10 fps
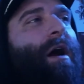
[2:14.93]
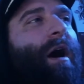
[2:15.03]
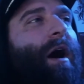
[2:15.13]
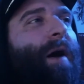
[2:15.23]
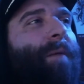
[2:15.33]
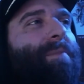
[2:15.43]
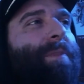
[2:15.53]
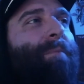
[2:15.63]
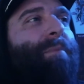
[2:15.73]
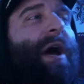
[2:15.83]

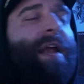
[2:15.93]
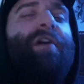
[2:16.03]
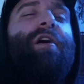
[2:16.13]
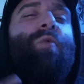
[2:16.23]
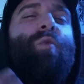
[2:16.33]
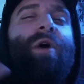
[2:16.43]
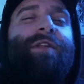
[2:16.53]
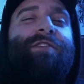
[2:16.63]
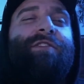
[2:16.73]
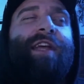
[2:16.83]
But
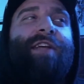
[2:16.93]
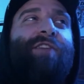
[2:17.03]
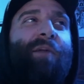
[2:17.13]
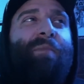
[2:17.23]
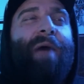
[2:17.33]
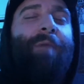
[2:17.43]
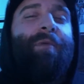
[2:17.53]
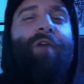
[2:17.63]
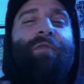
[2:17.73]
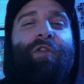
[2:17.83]
once things started
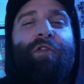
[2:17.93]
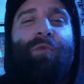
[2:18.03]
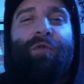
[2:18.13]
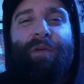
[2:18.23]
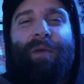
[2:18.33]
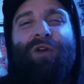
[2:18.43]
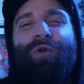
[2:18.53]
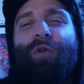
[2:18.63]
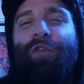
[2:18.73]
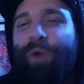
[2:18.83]
popping off within the movie about a
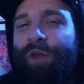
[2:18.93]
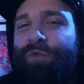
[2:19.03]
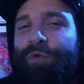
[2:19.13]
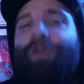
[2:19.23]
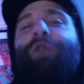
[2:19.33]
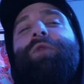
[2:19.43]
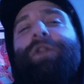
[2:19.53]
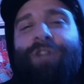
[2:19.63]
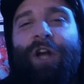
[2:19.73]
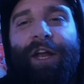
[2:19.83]
quarter of the way through, then it really
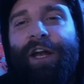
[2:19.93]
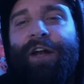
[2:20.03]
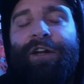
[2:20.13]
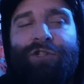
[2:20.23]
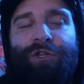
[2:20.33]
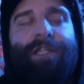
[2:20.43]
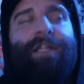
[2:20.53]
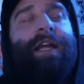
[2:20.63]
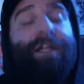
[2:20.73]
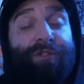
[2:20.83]
started to get
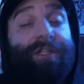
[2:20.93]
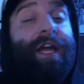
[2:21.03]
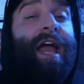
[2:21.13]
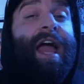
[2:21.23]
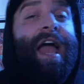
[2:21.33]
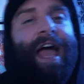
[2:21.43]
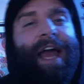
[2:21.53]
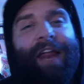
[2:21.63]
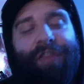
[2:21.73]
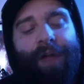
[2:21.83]
interesting,
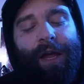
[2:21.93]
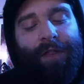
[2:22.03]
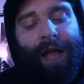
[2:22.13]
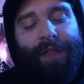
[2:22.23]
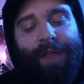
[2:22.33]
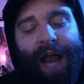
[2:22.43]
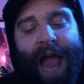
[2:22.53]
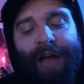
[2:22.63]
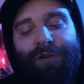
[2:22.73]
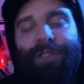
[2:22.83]
and I think that
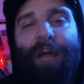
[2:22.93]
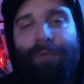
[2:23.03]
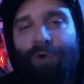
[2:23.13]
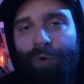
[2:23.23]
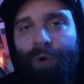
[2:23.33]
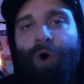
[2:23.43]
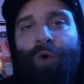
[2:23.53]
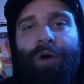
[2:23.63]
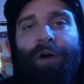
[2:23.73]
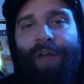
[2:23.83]
actress came into her
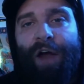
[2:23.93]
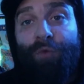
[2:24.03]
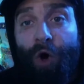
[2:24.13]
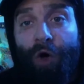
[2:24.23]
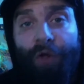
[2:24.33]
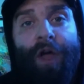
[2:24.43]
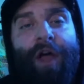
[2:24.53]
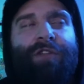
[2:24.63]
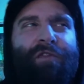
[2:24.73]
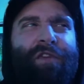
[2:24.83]
own of that role.
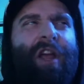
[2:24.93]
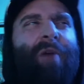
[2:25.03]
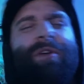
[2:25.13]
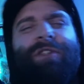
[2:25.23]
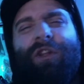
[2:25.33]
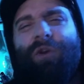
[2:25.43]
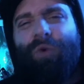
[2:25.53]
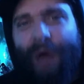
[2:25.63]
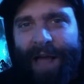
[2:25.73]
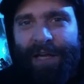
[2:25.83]
So I feel like it was a little
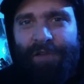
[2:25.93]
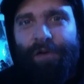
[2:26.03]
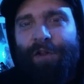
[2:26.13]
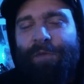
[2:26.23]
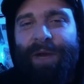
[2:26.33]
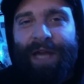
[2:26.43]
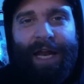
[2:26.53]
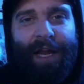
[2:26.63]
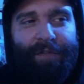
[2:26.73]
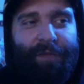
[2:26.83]
rocky for her at the
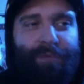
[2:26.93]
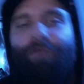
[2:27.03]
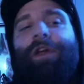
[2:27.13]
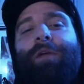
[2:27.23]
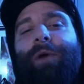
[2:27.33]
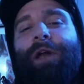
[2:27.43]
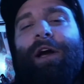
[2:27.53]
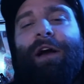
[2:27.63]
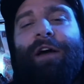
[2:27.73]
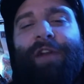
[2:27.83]
beginning of the movie, but
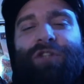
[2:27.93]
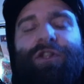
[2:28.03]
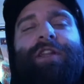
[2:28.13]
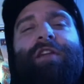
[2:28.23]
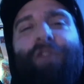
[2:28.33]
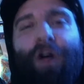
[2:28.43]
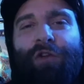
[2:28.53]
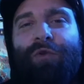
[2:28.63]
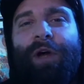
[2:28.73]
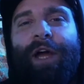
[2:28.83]
eventually did fall
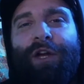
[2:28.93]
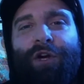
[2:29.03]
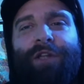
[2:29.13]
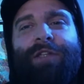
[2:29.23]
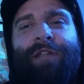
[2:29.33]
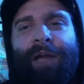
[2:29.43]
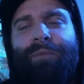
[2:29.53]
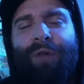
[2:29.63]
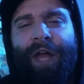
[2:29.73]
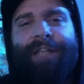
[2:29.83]
into a good, tight
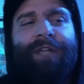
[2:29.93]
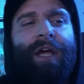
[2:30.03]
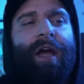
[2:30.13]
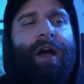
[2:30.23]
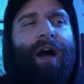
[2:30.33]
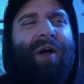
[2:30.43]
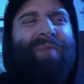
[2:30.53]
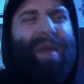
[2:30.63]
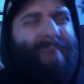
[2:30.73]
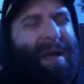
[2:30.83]
place.
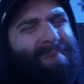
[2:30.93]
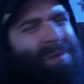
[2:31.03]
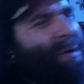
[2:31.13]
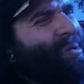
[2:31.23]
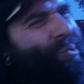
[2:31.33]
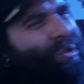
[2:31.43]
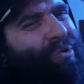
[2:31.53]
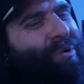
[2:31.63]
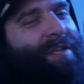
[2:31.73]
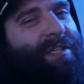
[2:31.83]
That might be my only
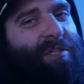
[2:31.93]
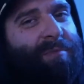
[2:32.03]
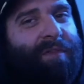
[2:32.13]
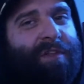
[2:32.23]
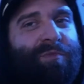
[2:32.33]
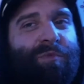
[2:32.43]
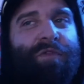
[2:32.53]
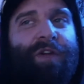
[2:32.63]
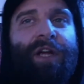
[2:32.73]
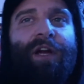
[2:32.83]
criticism of this
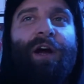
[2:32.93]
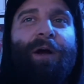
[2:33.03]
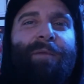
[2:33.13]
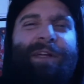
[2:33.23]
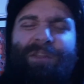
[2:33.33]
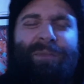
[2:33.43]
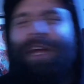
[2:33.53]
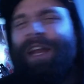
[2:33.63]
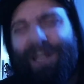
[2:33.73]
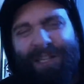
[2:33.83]
movie, is the
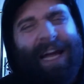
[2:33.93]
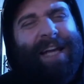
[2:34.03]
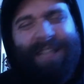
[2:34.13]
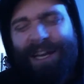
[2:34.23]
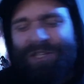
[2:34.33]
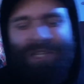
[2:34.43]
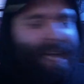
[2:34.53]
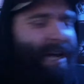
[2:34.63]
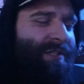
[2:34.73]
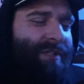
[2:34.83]
beginning, like I said, is just
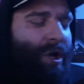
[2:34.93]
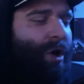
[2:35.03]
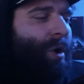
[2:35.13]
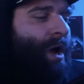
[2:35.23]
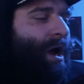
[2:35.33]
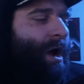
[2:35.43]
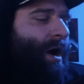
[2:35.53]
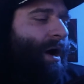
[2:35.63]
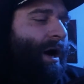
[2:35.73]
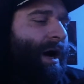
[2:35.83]
kind of slow.
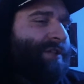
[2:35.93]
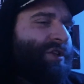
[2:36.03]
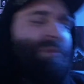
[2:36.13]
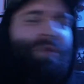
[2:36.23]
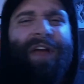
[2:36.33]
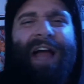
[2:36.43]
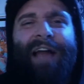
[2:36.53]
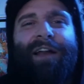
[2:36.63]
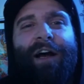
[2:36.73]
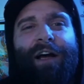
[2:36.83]
So moving
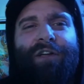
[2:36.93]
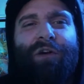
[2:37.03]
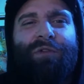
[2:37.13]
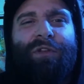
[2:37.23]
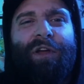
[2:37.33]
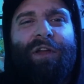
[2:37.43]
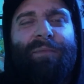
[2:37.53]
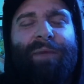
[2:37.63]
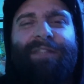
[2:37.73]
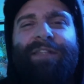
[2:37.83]
on, to the
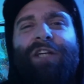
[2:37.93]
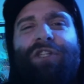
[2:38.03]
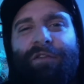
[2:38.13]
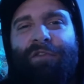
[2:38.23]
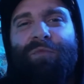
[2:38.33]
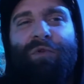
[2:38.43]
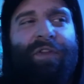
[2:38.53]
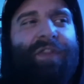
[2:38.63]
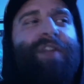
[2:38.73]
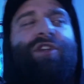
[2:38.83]
midsection of the
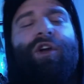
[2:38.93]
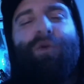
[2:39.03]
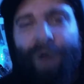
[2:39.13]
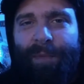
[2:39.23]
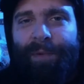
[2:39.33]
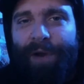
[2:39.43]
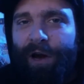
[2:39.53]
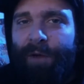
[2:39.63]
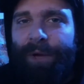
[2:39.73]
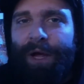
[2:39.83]
movie, things start ramping
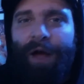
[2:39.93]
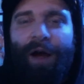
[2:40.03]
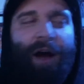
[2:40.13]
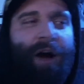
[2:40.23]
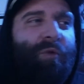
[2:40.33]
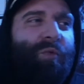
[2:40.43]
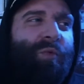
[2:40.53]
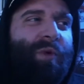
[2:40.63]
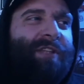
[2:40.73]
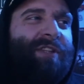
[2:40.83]
up.
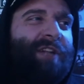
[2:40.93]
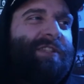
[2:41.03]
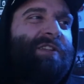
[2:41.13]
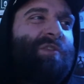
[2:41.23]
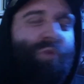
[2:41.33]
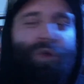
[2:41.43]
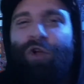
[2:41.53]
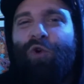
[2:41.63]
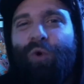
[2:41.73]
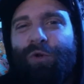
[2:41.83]
We start seeing some really
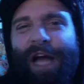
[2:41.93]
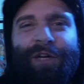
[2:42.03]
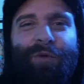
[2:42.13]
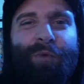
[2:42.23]
cool Dr.